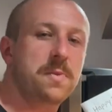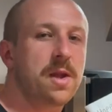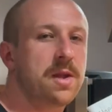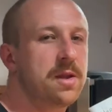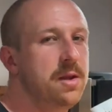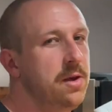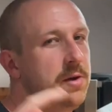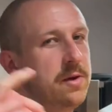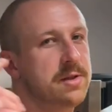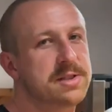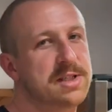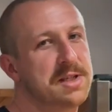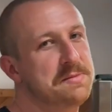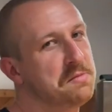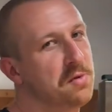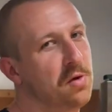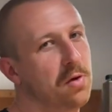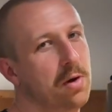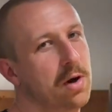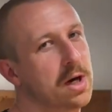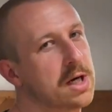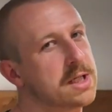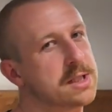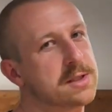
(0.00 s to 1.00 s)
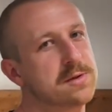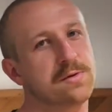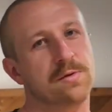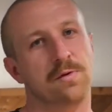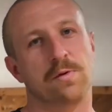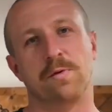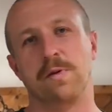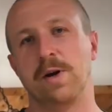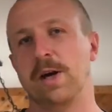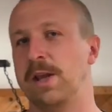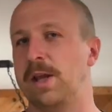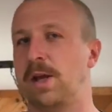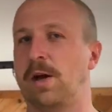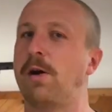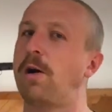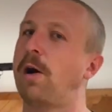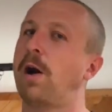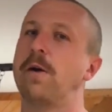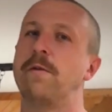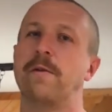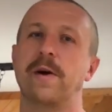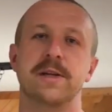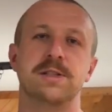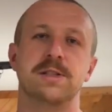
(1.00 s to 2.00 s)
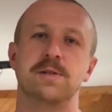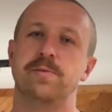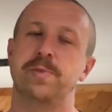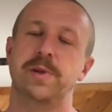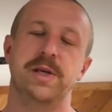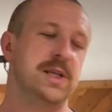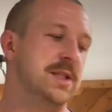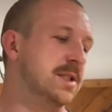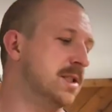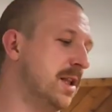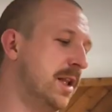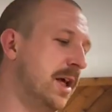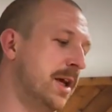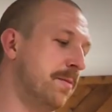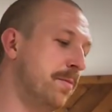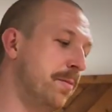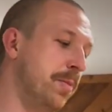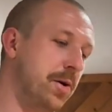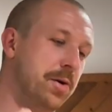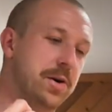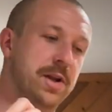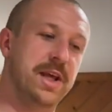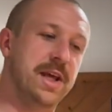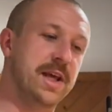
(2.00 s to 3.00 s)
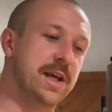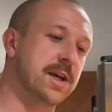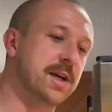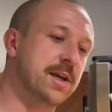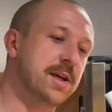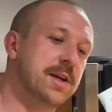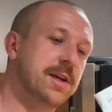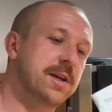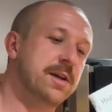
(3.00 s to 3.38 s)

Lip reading: You can see more really hard recipes like putting